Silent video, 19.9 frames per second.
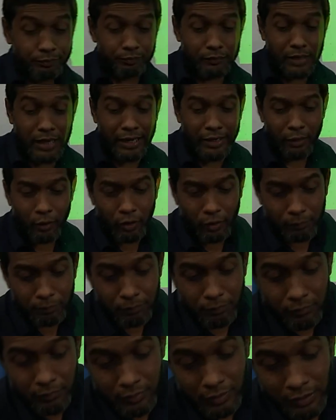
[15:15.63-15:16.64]
I
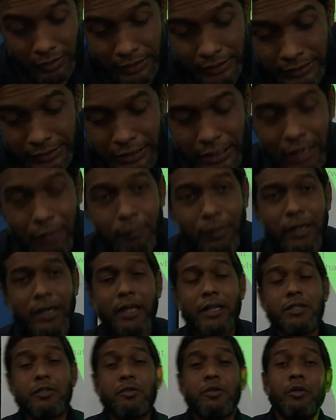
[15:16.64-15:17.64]
hope you have
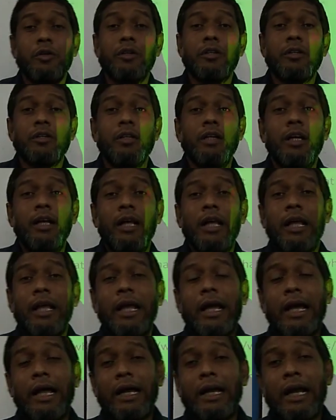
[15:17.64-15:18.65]
understood,
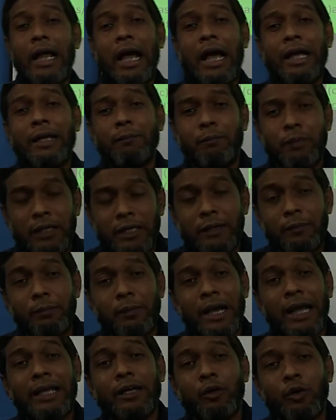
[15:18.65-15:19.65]
and I
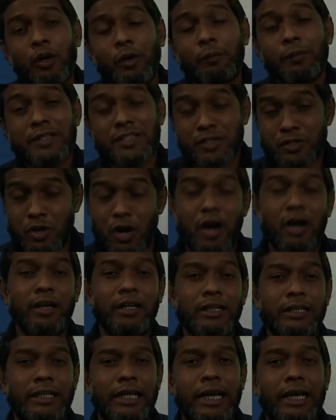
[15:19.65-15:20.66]
believe, I hope
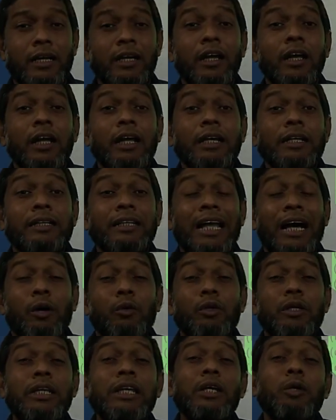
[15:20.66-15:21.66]
strongly that
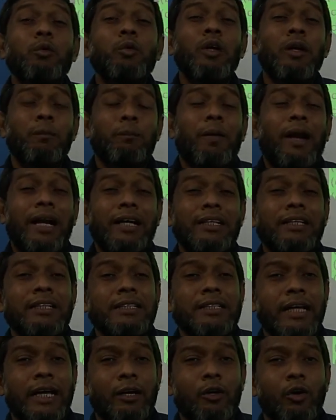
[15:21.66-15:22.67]
now you will
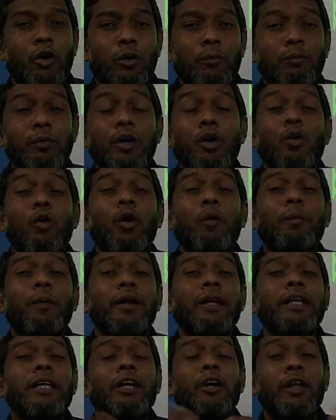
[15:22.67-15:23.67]
practice at home,
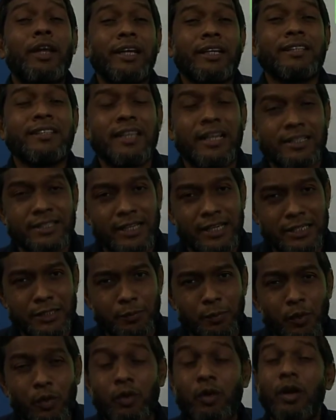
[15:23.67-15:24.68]
opening your exercise
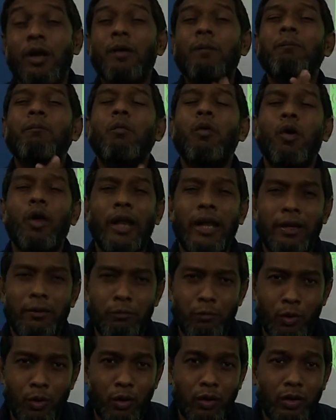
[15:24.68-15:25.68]
book more and
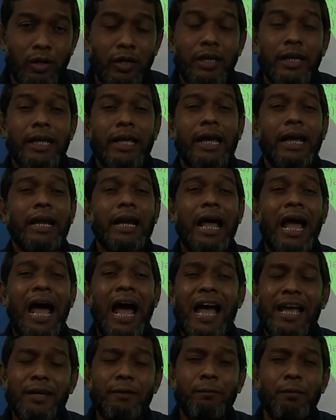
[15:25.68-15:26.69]
more, and
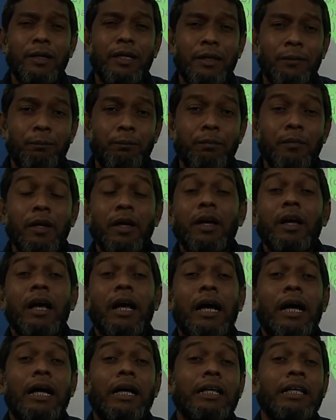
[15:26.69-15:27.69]
I believe
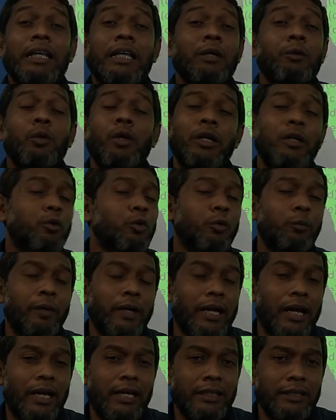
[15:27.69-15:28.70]
you will do
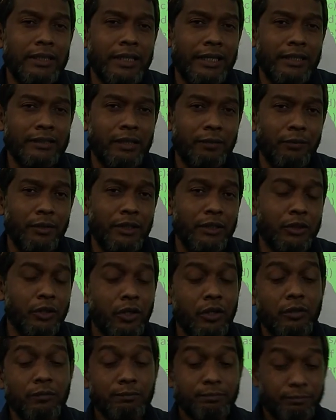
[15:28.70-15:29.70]
better in the
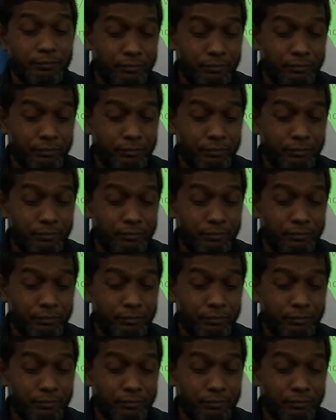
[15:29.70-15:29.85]
examination.